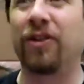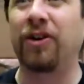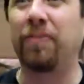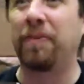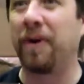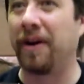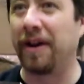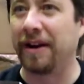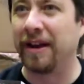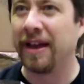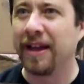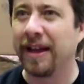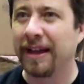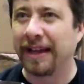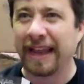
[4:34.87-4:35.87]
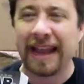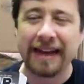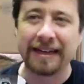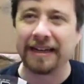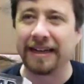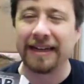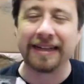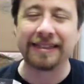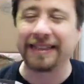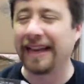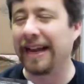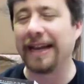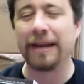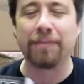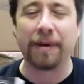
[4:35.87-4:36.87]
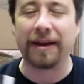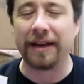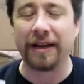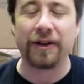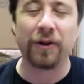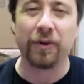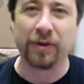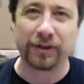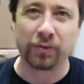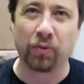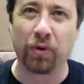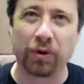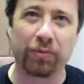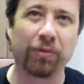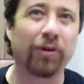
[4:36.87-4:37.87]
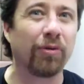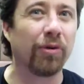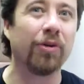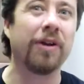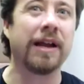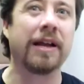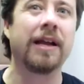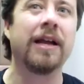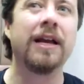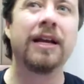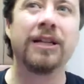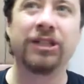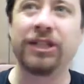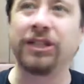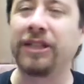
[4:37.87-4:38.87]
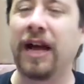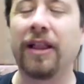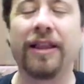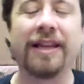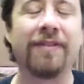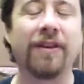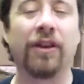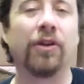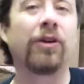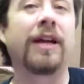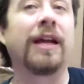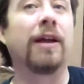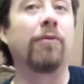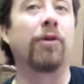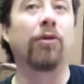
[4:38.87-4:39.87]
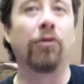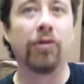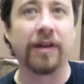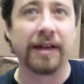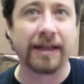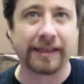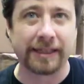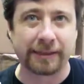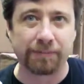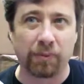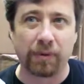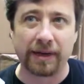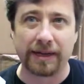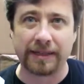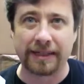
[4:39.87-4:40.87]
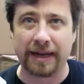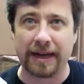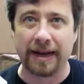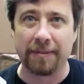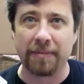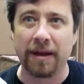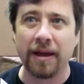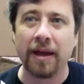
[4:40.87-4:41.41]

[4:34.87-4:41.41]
upon Kanan as anybody who is worth recruiting. She's not even looking at recruiting at this point in time.